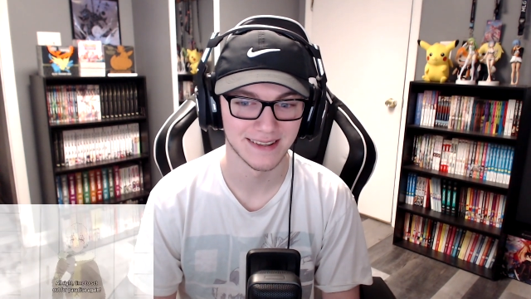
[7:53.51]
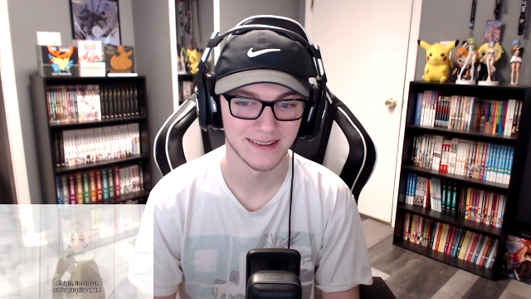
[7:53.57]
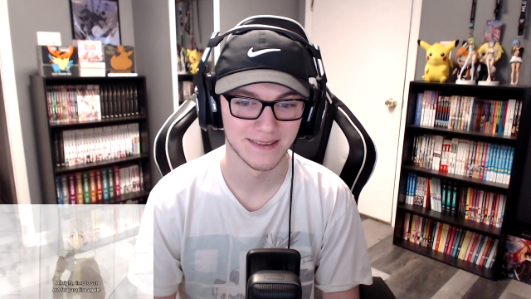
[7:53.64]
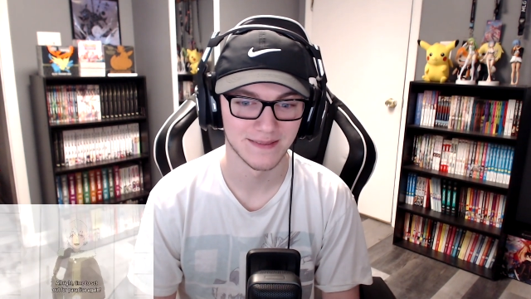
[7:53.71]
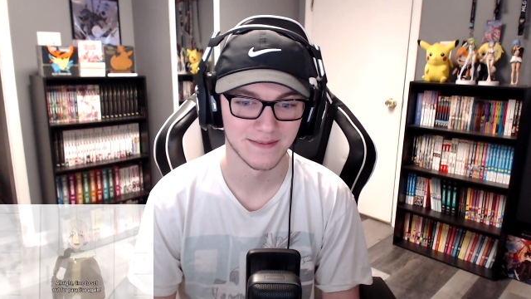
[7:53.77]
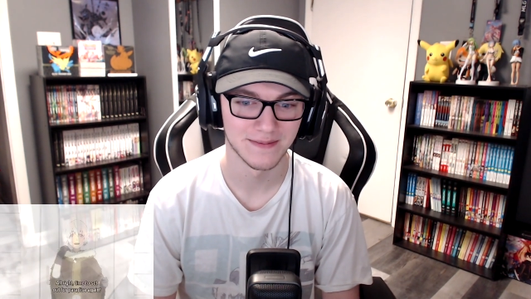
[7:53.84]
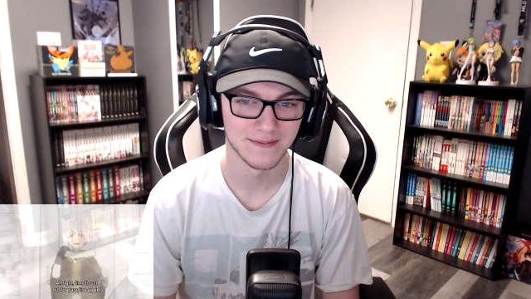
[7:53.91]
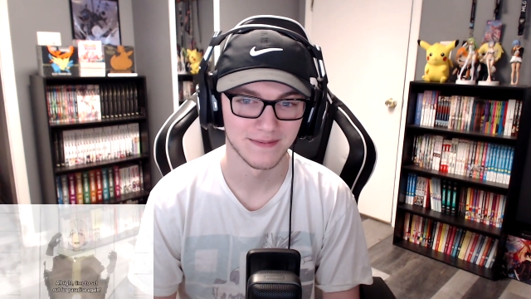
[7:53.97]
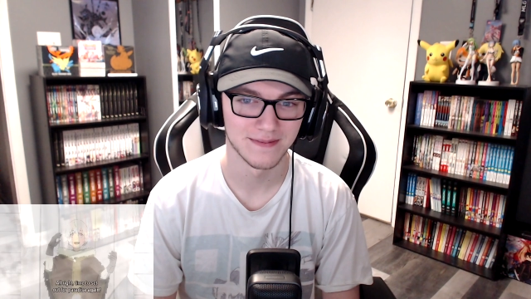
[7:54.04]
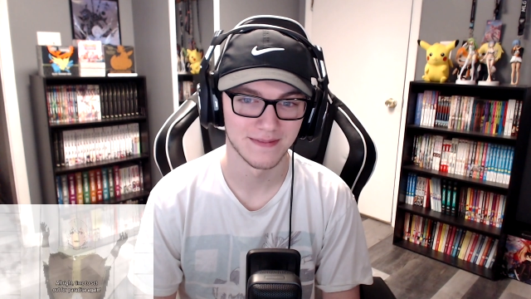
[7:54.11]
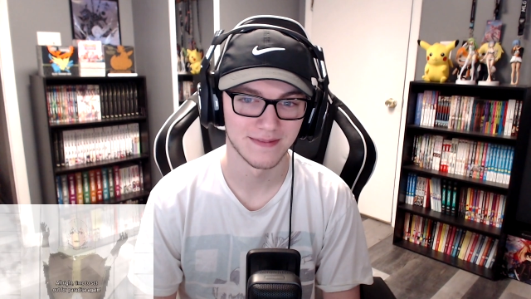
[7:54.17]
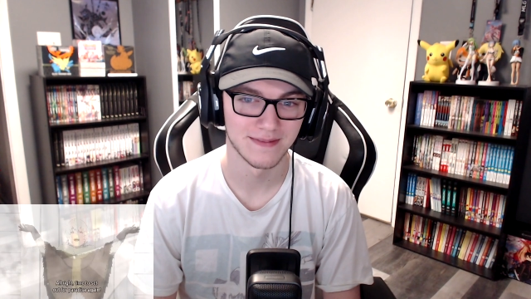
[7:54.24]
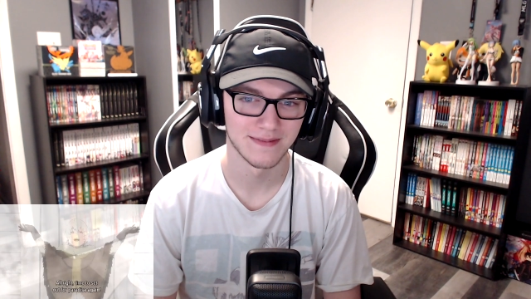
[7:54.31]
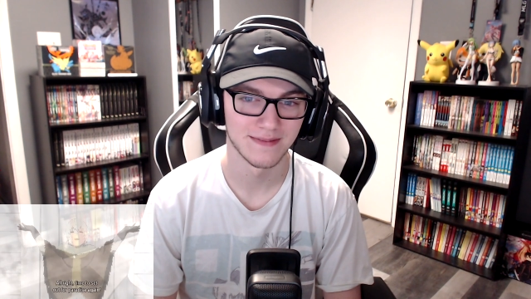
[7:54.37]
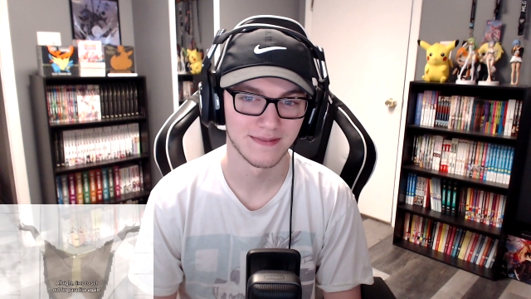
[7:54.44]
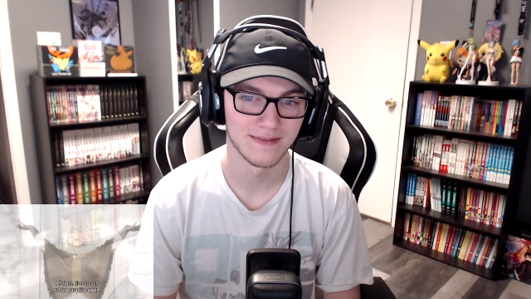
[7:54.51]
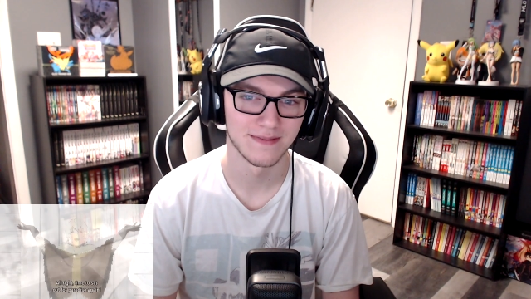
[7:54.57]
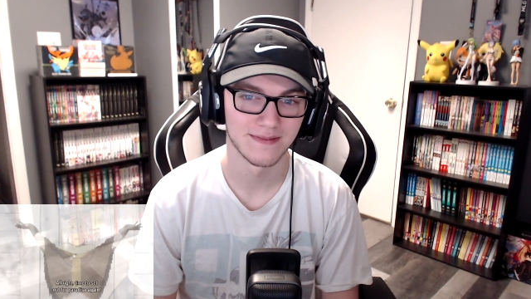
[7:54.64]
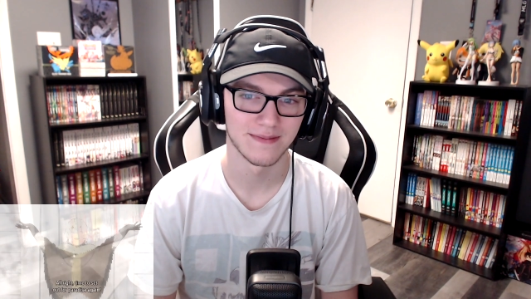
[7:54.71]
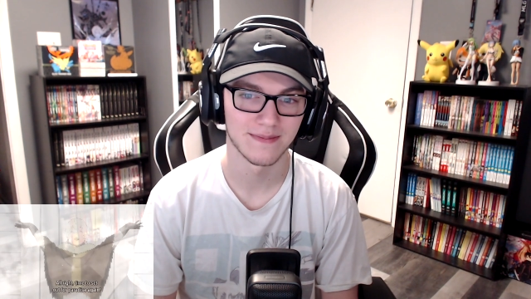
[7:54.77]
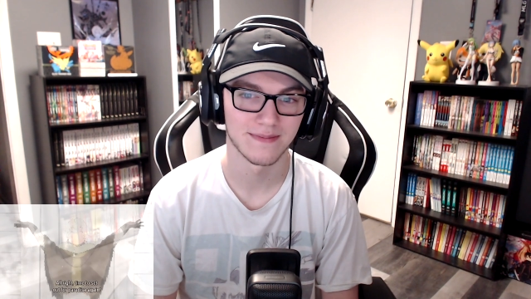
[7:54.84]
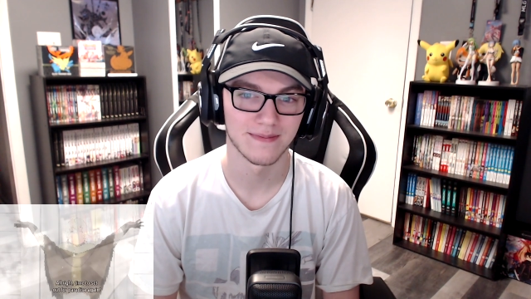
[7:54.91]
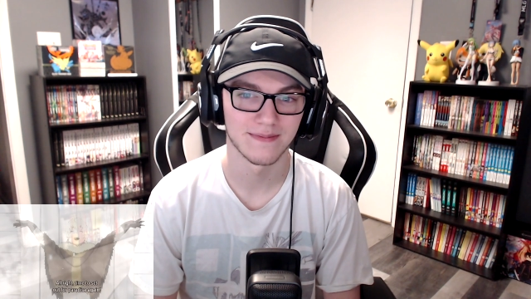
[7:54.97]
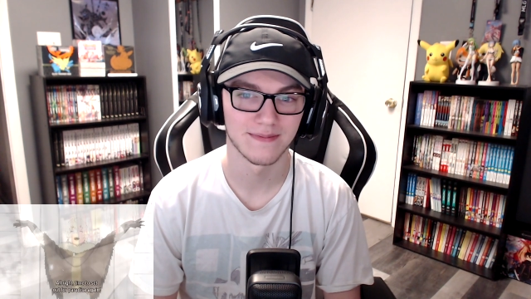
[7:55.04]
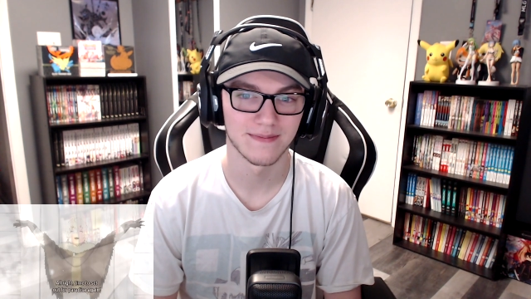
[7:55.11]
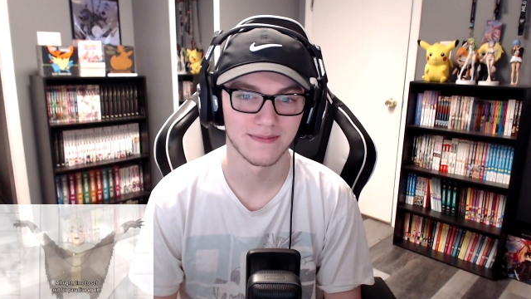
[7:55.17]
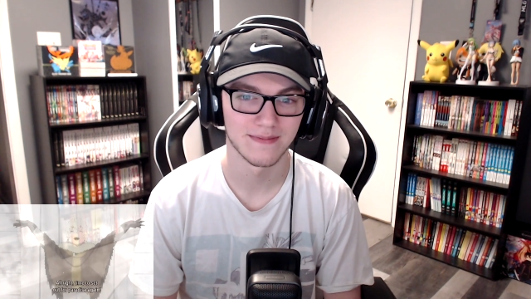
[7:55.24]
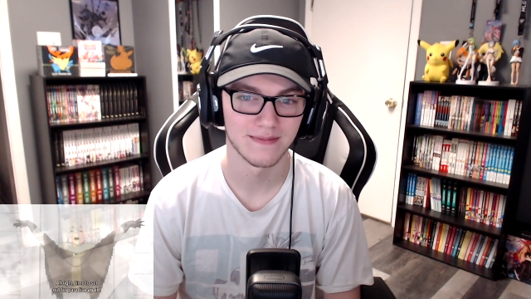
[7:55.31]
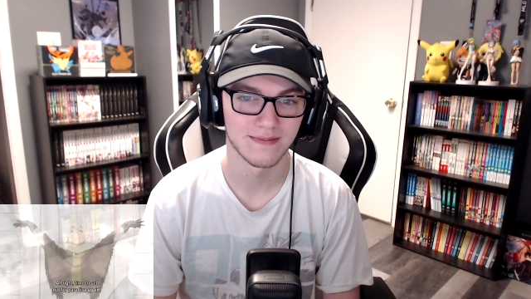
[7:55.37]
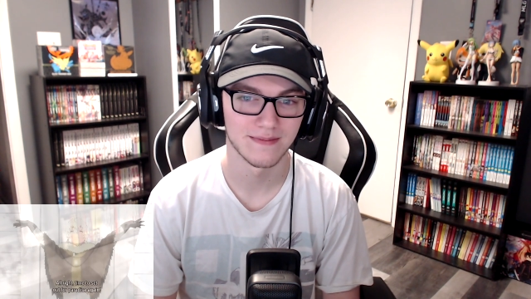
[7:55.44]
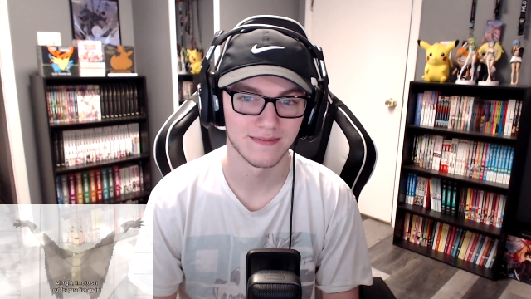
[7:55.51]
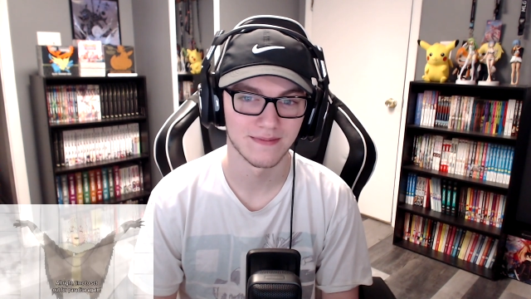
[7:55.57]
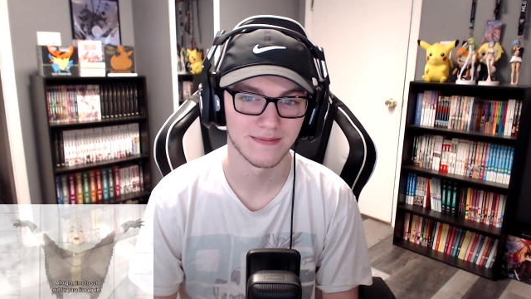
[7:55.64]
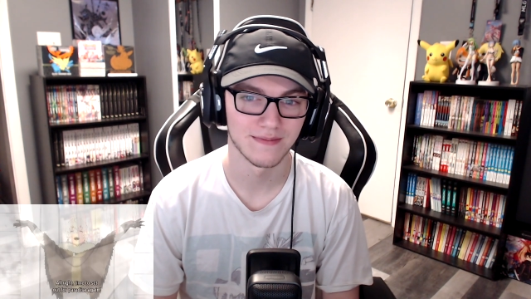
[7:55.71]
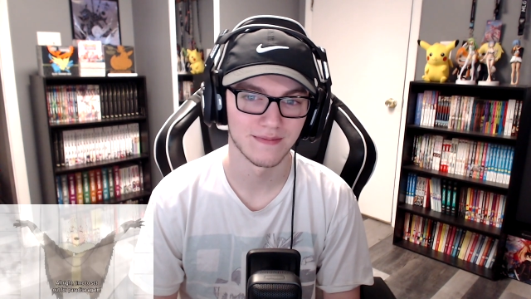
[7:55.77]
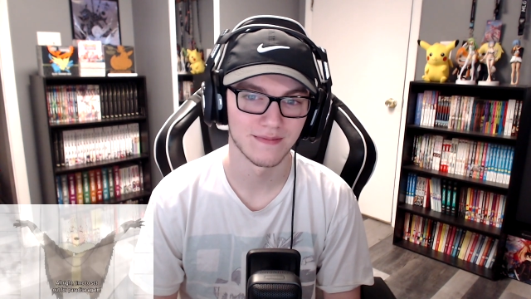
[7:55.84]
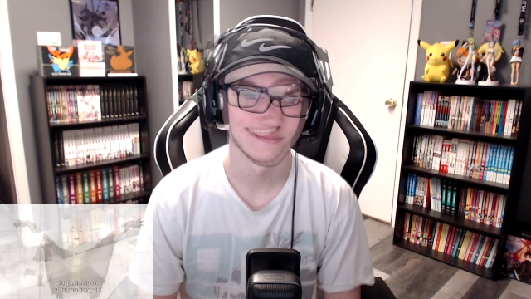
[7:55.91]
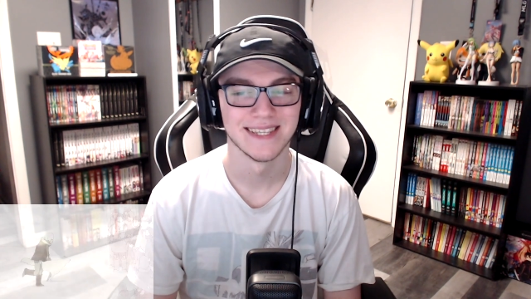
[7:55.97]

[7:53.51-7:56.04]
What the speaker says: No one is speaking in this clip.